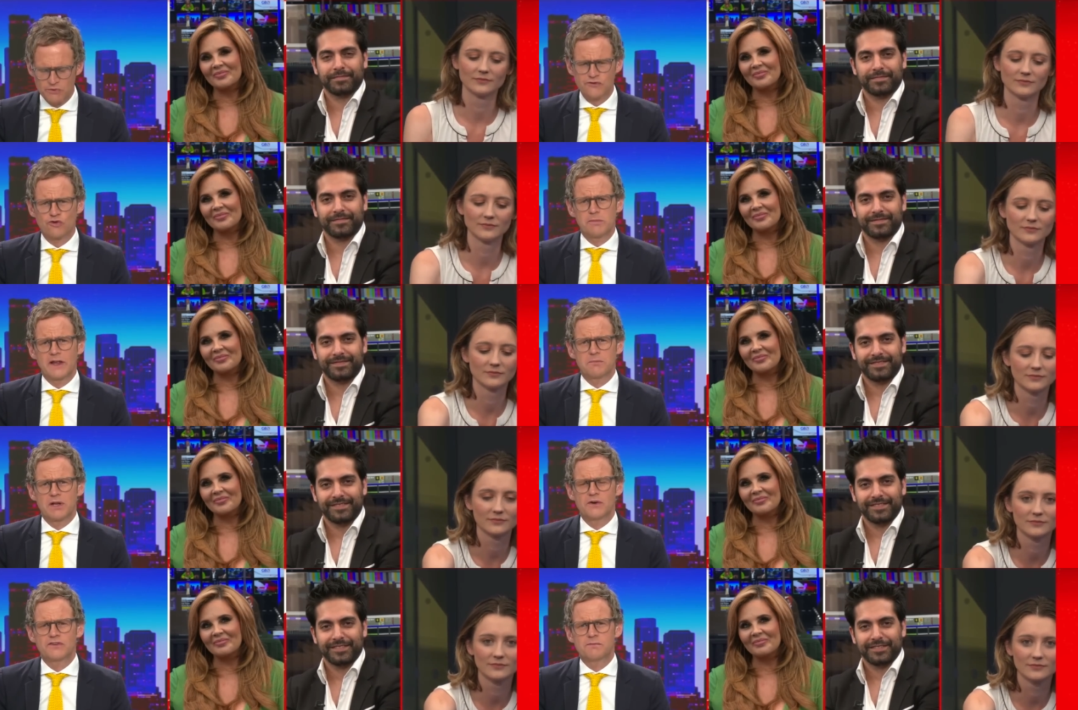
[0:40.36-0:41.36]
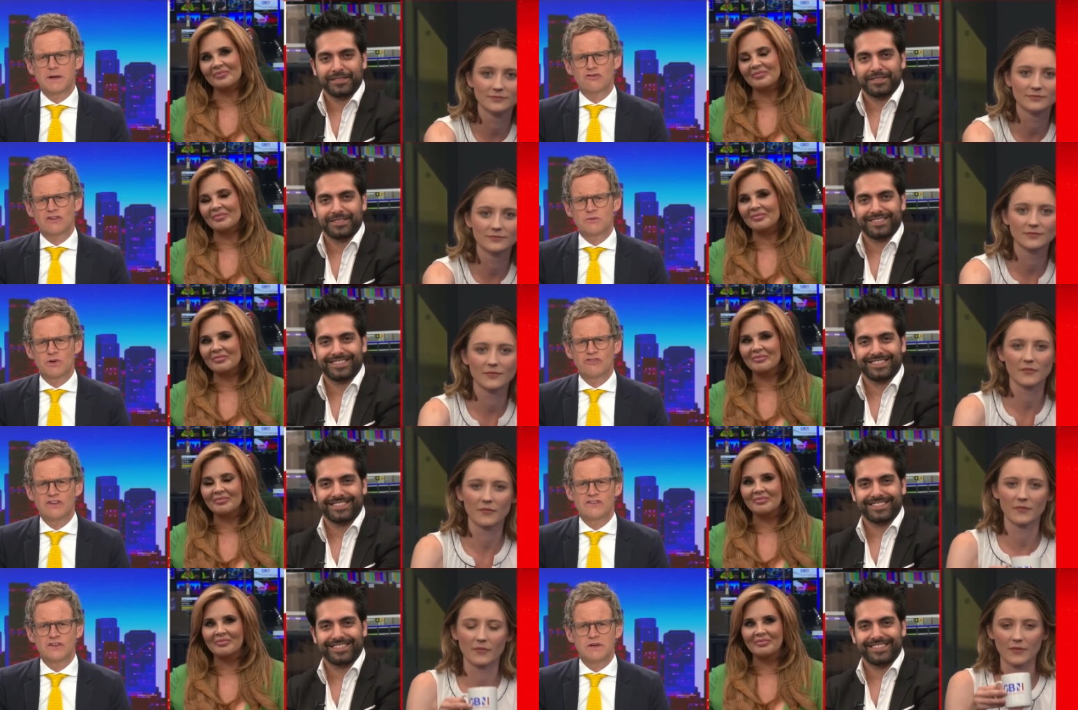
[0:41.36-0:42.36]
Speaker 1: wasn't sure about the blokes, especially
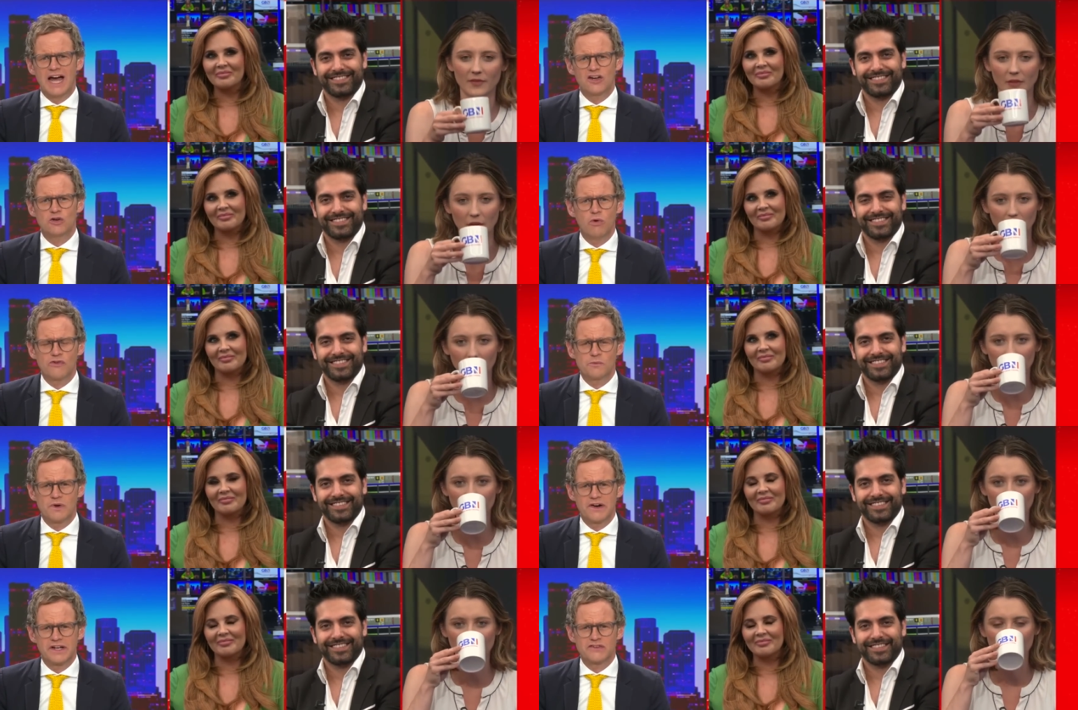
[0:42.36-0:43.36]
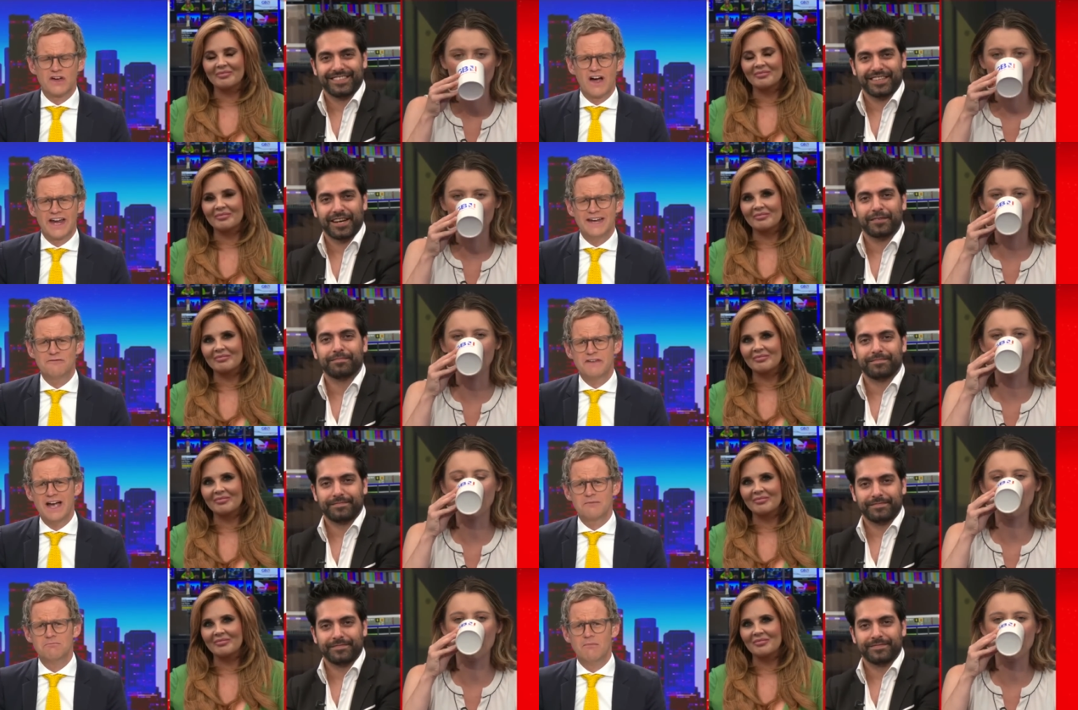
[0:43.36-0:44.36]
Rishi Sunak, who wasn't wearing a tie. In
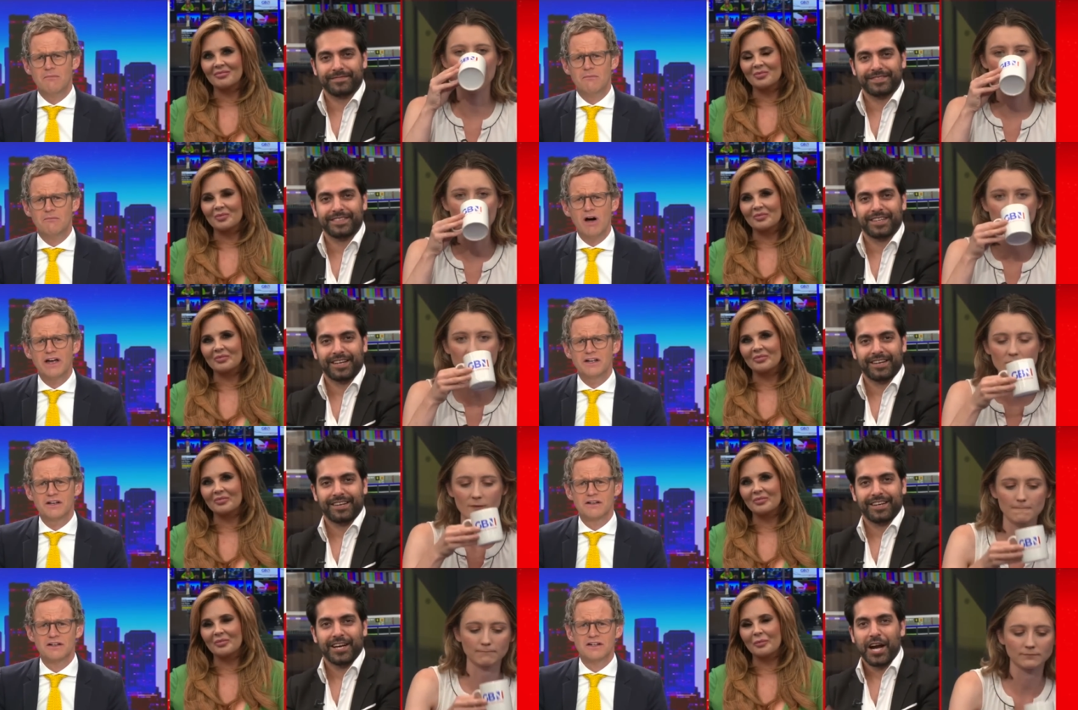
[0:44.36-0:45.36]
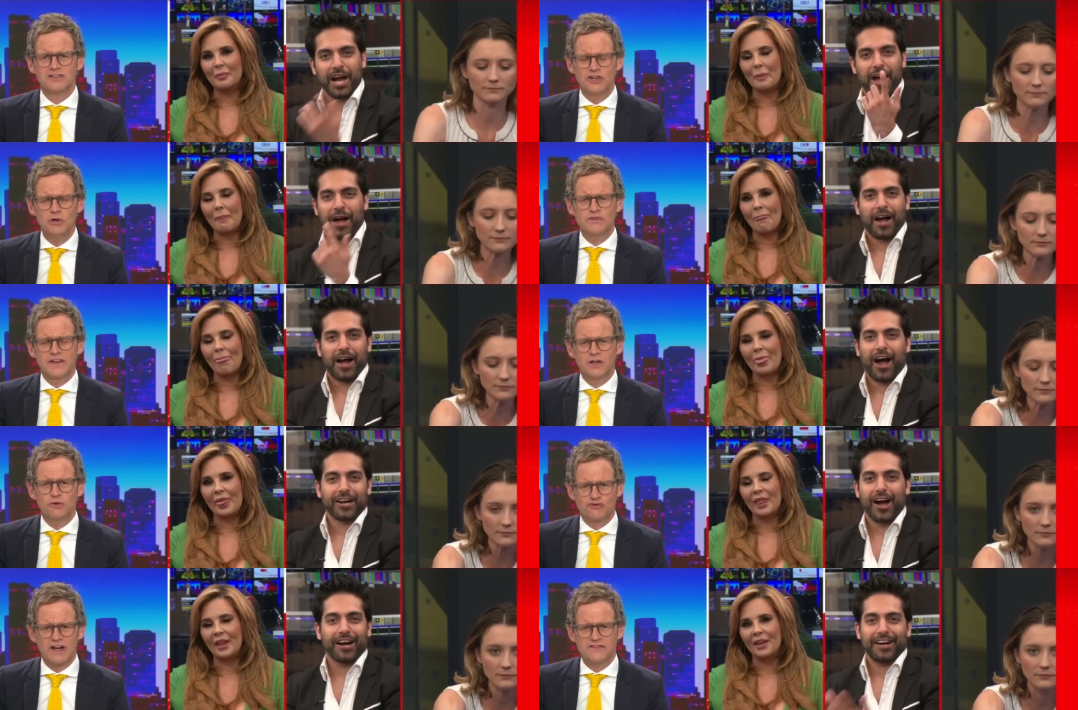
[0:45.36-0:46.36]
fact, Maya Tuesday,
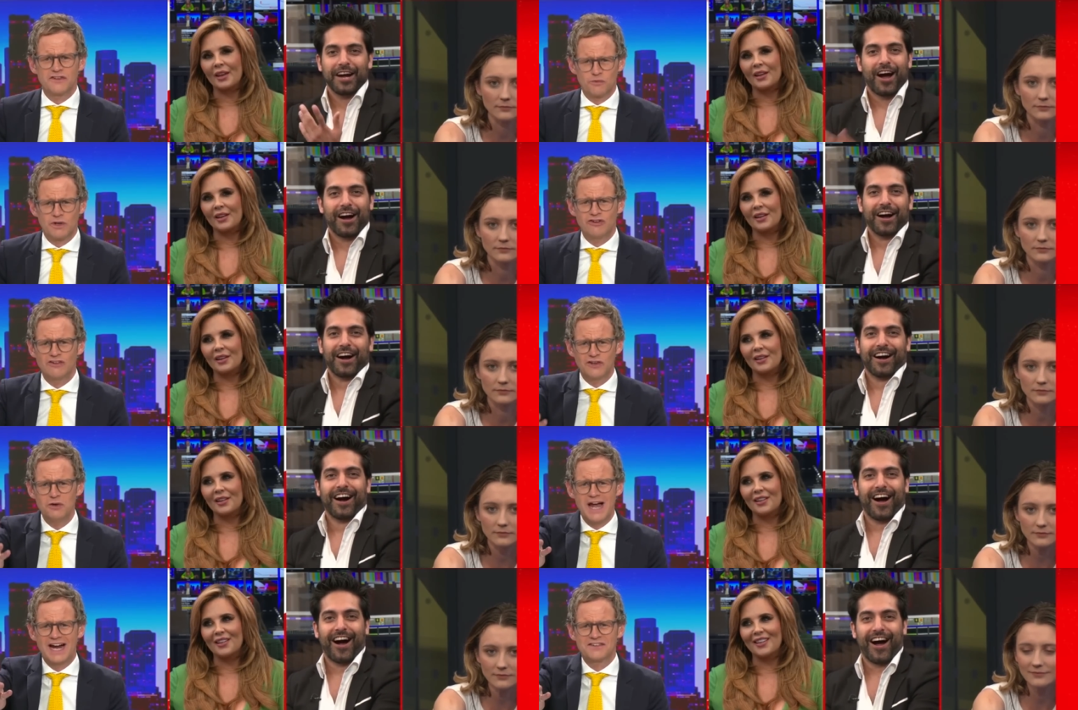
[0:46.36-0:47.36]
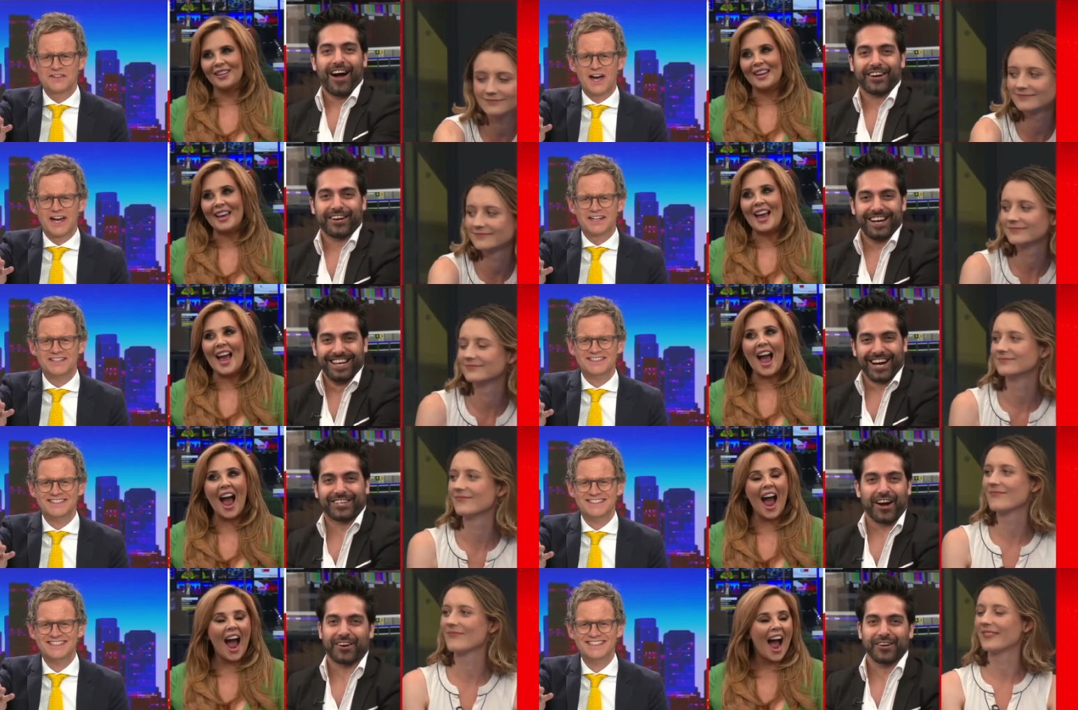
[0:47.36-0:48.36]
Speaker 2: you're dressed as Rishi Sunak tonight. I
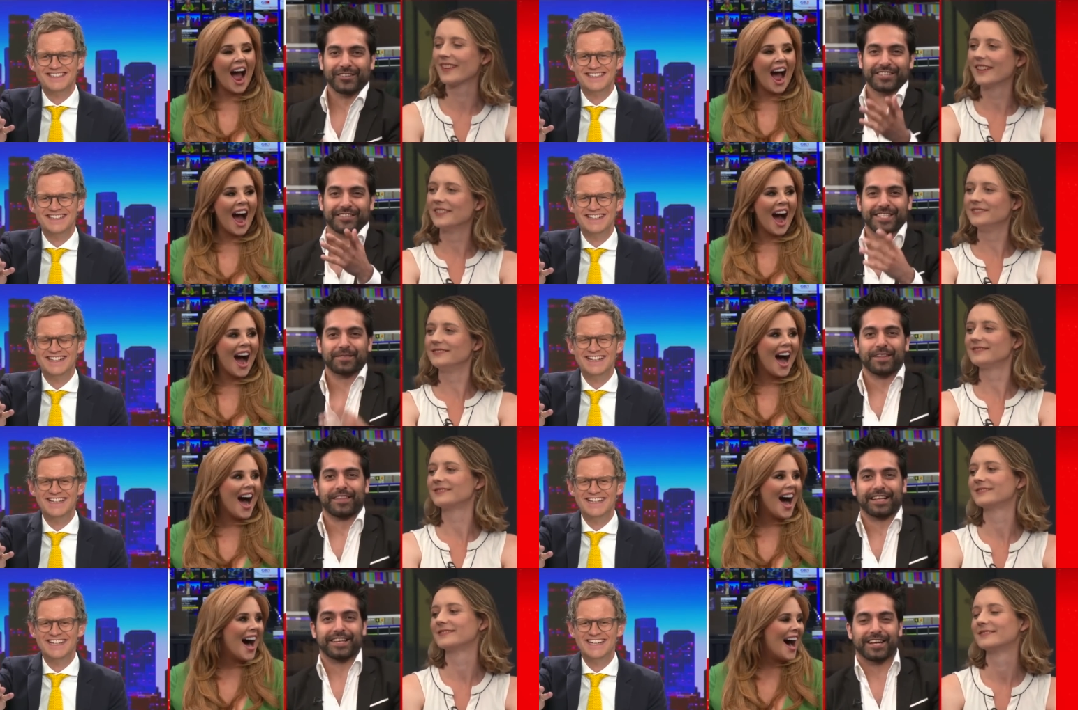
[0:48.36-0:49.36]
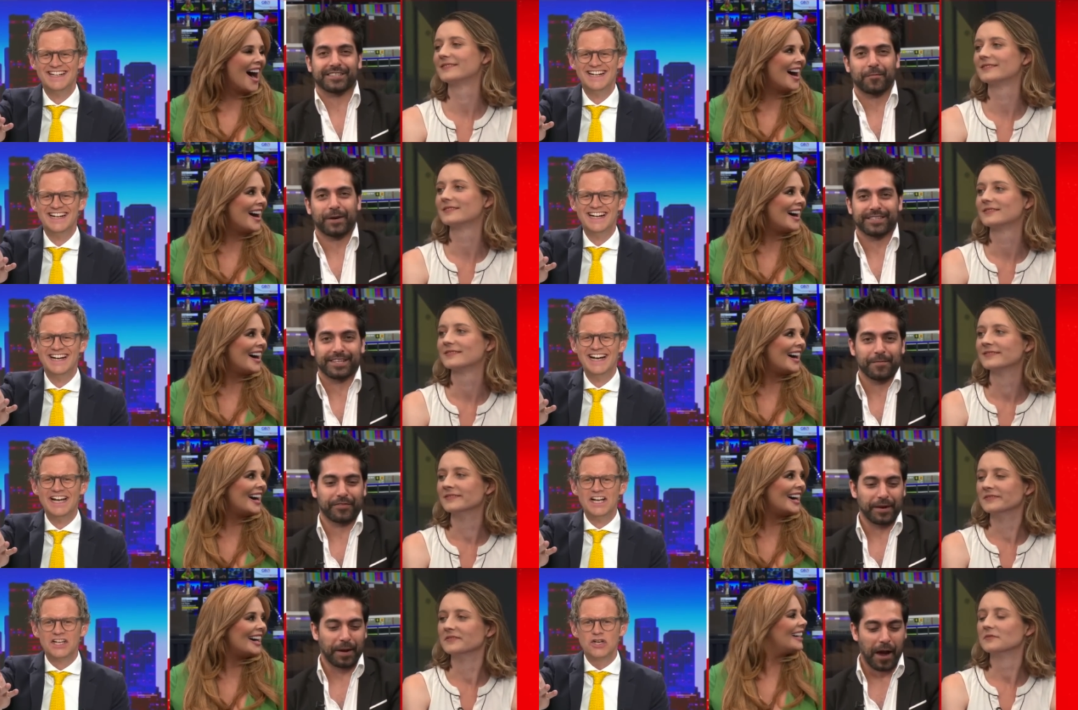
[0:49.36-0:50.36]
can't criticise him on that, yeah, because I'm wearing the same
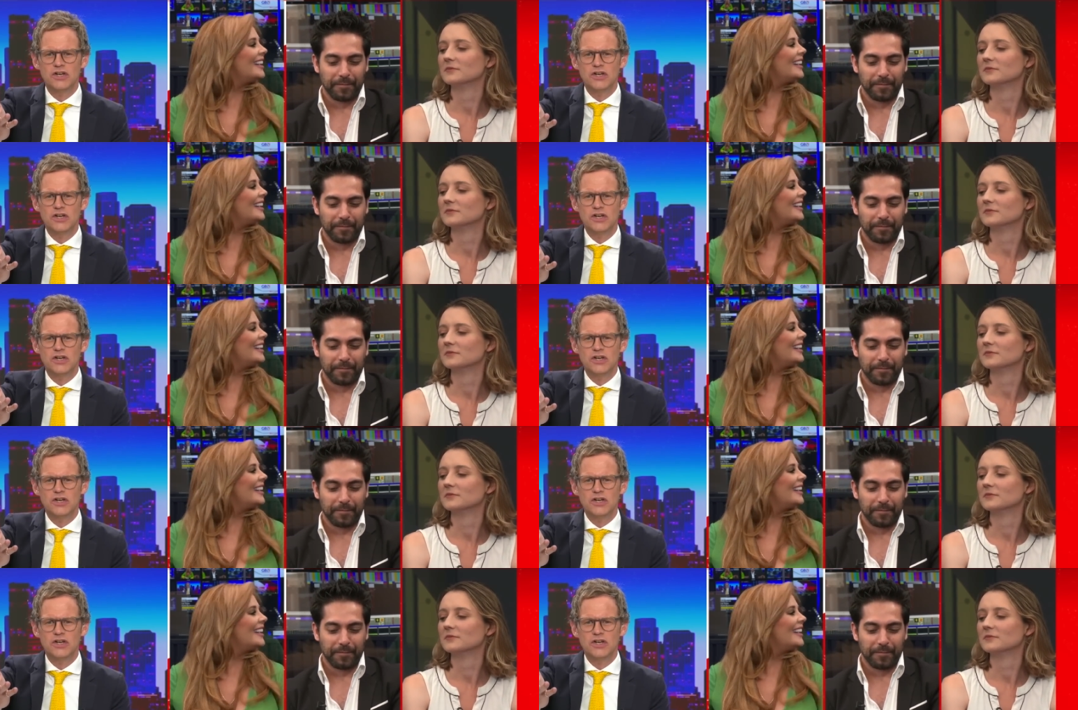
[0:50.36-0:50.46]
thing.